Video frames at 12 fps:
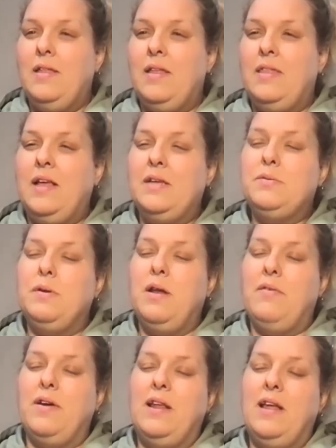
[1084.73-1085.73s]
The things were
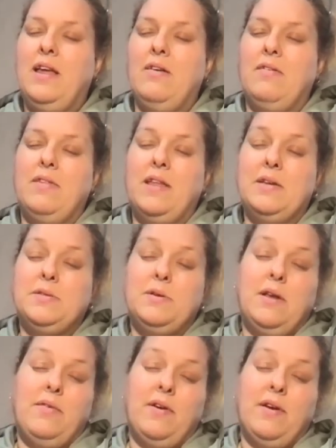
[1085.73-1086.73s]
never going to heal and things were
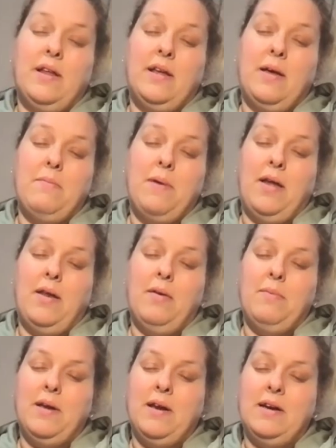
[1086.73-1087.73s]
never going to get better,
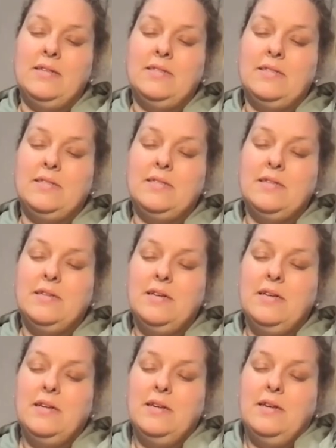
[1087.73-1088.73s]
because
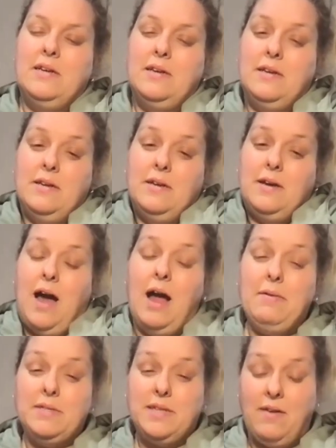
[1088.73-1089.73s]
I
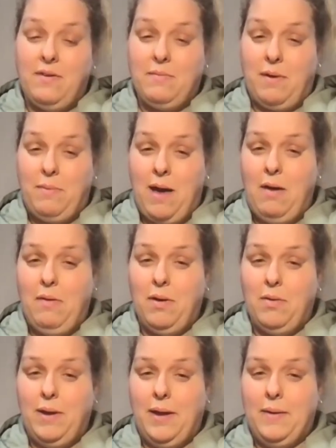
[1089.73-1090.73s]
was giving my power
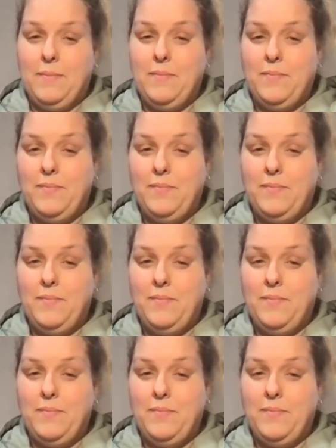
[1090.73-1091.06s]
away.